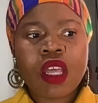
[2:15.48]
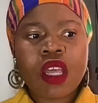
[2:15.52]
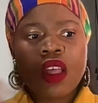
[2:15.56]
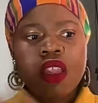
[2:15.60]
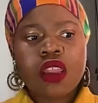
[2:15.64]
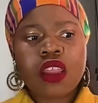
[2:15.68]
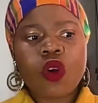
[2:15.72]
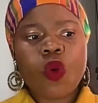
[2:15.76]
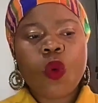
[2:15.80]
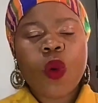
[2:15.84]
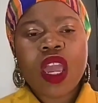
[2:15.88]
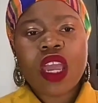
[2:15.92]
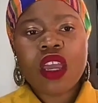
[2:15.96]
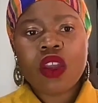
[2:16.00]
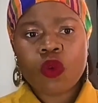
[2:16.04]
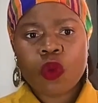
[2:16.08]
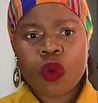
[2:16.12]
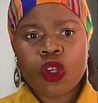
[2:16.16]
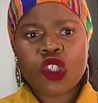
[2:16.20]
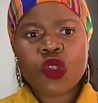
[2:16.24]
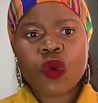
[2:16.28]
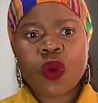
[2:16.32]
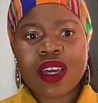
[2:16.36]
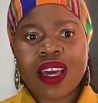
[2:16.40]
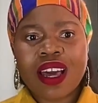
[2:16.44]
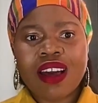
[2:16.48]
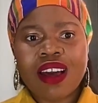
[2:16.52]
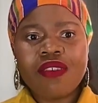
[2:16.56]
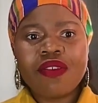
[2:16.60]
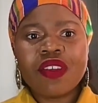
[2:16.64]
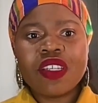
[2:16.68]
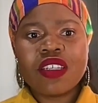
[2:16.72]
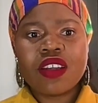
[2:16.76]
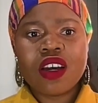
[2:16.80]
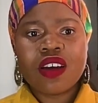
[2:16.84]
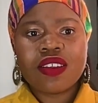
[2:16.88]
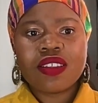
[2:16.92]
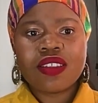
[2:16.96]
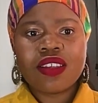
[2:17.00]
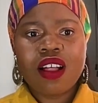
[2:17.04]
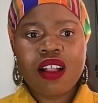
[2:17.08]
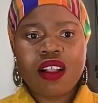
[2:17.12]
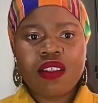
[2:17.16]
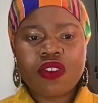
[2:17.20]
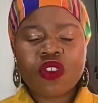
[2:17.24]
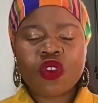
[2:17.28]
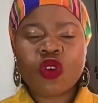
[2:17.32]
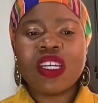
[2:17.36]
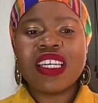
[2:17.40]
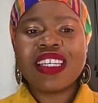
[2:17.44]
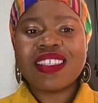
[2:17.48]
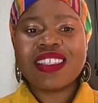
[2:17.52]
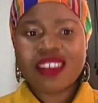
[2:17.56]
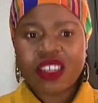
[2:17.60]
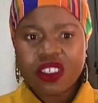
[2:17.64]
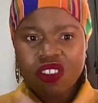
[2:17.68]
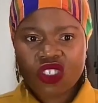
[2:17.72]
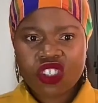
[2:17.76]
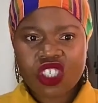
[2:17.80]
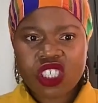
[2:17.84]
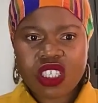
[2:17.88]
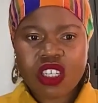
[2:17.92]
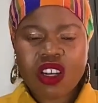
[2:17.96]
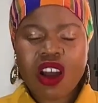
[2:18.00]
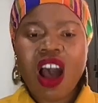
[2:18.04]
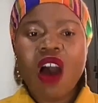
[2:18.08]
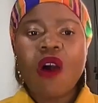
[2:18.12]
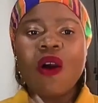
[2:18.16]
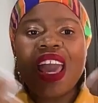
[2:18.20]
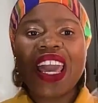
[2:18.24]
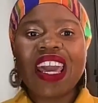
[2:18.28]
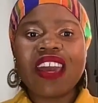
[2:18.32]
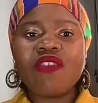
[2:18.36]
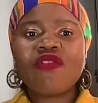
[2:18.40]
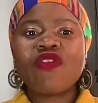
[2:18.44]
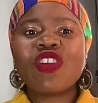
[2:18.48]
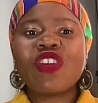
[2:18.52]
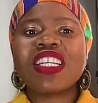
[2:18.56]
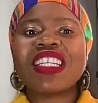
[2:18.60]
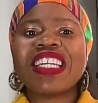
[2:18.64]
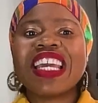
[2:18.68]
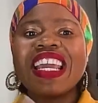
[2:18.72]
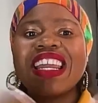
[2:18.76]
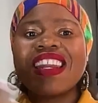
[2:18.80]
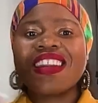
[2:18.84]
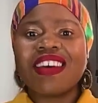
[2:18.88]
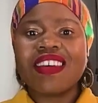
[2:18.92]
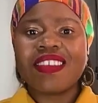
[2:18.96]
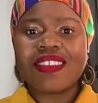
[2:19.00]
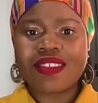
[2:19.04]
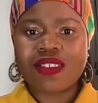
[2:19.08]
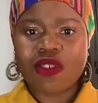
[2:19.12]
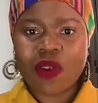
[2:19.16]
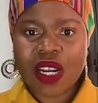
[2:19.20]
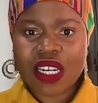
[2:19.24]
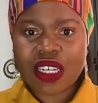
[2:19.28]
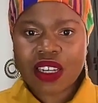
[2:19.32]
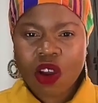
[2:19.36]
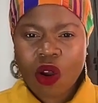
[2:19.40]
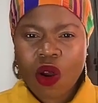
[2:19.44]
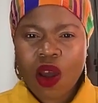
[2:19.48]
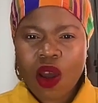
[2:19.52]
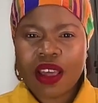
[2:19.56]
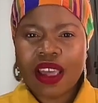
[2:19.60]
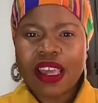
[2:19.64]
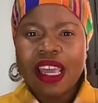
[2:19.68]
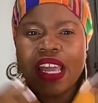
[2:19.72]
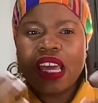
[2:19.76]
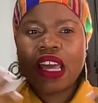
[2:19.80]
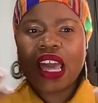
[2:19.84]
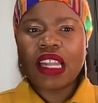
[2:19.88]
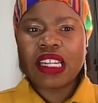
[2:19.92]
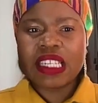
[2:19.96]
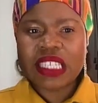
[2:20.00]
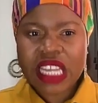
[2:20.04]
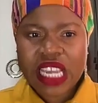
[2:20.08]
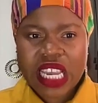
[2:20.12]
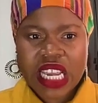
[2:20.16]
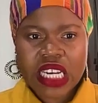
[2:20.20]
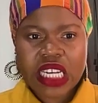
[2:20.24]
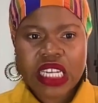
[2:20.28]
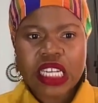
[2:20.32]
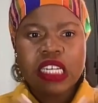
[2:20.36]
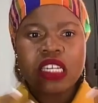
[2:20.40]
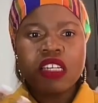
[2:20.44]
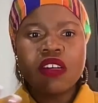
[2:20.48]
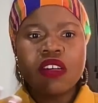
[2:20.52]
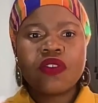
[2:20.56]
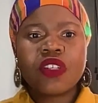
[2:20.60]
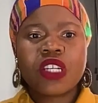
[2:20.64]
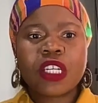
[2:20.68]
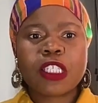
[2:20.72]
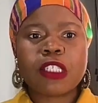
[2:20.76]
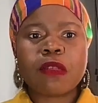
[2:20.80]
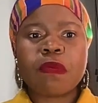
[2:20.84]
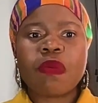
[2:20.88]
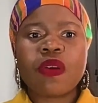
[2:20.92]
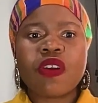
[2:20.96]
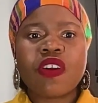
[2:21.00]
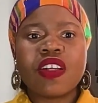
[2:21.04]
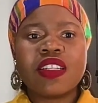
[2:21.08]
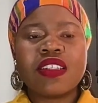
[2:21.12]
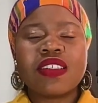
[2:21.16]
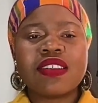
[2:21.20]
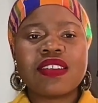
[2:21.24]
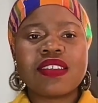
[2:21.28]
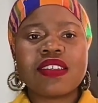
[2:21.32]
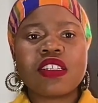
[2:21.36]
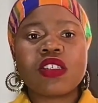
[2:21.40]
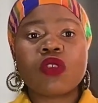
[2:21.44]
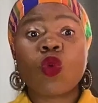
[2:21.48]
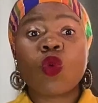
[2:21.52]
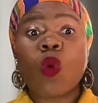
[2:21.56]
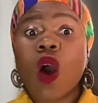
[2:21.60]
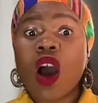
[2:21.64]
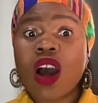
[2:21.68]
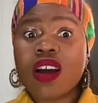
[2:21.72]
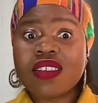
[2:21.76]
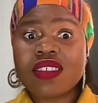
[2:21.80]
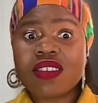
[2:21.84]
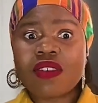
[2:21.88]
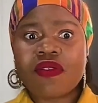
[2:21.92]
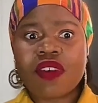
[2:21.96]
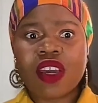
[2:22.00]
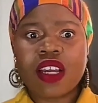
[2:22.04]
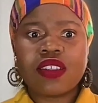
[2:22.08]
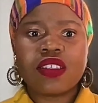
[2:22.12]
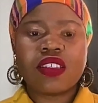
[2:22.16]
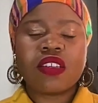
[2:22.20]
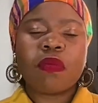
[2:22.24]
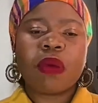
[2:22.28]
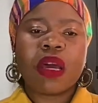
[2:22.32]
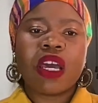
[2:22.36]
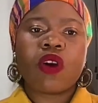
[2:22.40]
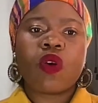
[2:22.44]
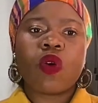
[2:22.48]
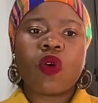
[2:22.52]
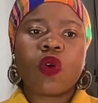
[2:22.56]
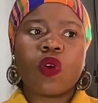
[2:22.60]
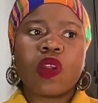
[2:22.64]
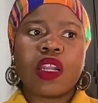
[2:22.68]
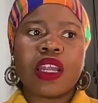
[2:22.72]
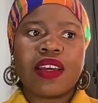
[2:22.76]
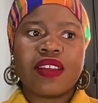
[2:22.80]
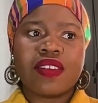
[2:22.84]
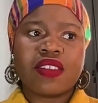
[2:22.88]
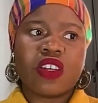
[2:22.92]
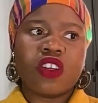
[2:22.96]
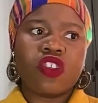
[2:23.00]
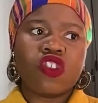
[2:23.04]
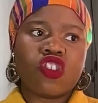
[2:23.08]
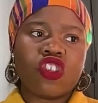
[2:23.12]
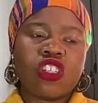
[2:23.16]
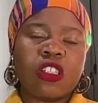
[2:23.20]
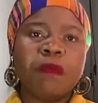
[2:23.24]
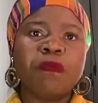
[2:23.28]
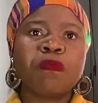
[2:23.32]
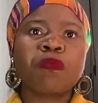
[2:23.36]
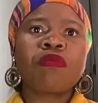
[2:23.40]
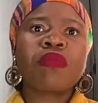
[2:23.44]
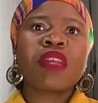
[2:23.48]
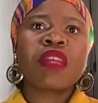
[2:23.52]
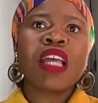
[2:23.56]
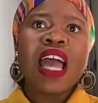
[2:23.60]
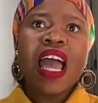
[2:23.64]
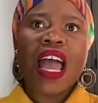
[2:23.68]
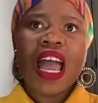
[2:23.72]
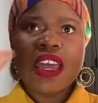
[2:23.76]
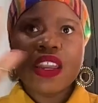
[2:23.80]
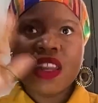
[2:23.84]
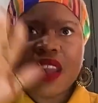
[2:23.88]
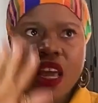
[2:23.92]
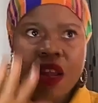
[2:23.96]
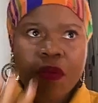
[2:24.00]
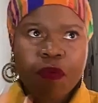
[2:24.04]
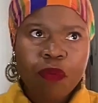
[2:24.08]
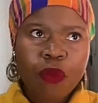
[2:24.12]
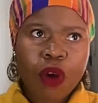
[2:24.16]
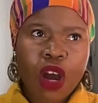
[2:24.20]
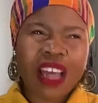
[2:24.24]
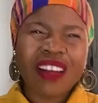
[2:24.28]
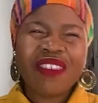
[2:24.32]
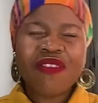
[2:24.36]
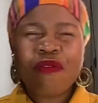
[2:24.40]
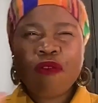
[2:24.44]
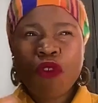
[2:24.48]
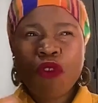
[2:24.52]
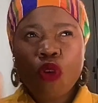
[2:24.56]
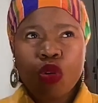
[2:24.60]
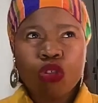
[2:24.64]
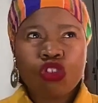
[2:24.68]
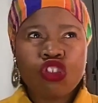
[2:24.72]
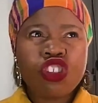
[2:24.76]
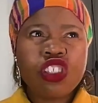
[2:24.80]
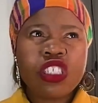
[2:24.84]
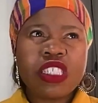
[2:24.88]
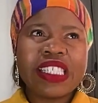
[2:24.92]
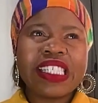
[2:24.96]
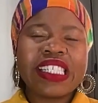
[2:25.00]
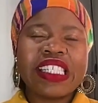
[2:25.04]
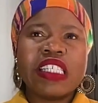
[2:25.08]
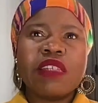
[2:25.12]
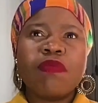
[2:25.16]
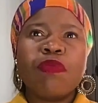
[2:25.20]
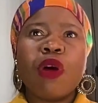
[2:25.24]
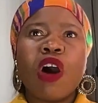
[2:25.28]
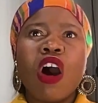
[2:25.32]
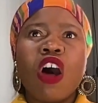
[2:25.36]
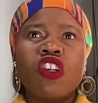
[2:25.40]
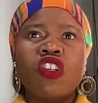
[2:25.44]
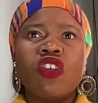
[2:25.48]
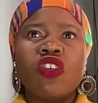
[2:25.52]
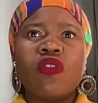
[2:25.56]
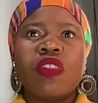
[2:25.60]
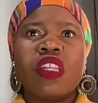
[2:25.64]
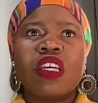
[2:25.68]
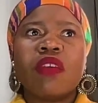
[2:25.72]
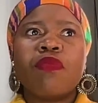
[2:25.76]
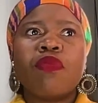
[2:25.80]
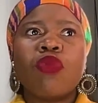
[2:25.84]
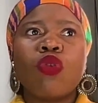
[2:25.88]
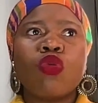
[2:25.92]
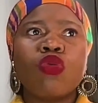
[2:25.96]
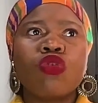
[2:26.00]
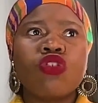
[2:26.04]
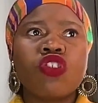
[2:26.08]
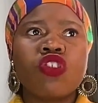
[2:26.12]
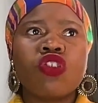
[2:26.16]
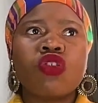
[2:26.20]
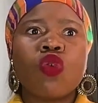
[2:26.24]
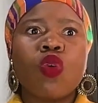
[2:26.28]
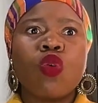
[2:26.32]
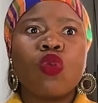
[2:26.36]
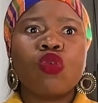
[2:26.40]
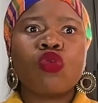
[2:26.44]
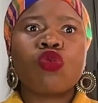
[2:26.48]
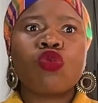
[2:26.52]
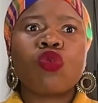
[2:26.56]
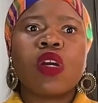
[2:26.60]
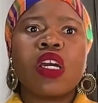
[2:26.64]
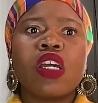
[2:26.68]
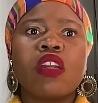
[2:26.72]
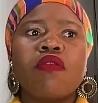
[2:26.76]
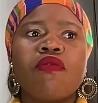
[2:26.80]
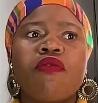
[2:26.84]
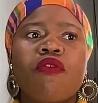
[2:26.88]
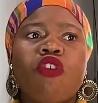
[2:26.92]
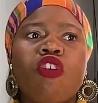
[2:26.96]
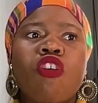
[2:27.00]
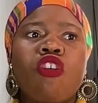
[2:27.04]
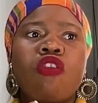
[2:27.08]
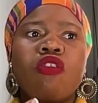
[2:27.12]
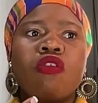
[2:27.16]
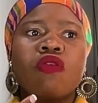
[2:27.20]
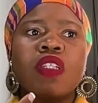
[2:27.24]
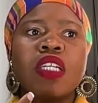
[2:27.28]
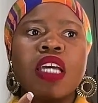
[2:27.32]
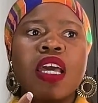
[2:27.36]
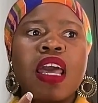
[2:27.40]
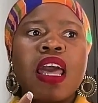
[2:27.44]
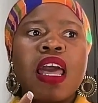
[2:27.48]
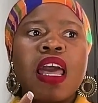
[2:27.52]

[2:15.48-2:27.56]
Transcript: the way in which we governed ourselves. So essentially, our everydayness, right, our daily lived experiences was affected by colonization. And unfortunately, part of that process also involved